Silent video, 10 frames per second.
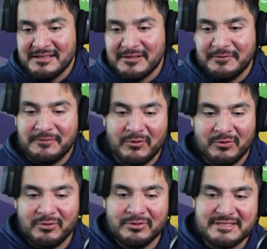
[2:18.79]
the
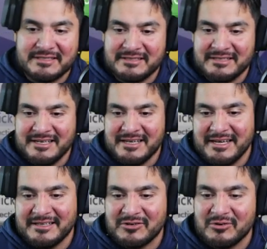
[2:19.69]
folds and
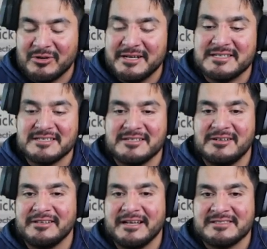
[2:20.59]
and the creases and
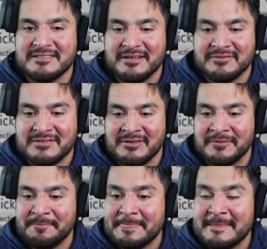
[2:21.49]
all that stuff. So